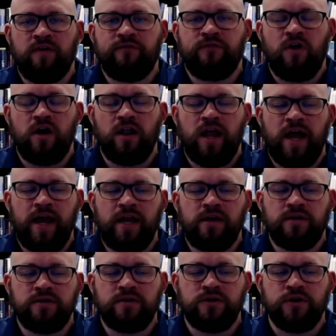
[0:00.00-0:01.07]

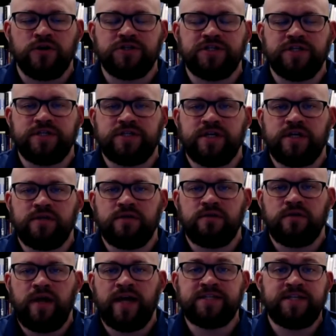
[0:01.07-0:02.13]
frontline nurses
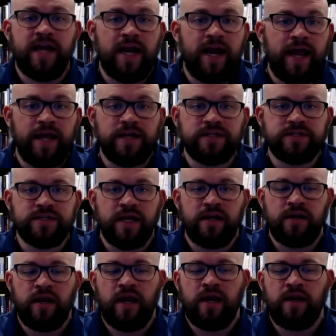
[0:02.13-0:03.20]
and STNAs
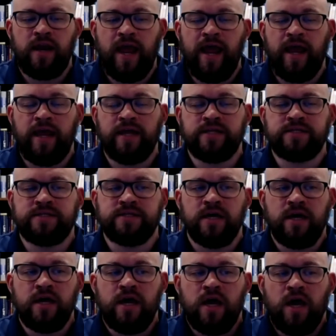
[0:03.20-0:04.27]
and aides
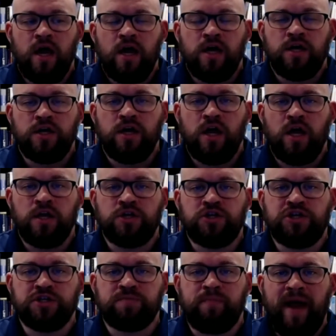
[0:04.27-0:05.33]

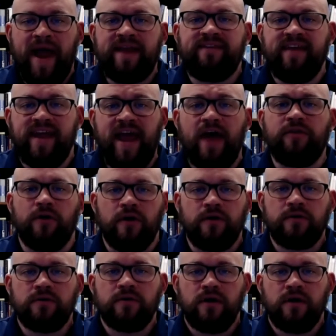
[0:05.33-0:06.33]
just band together.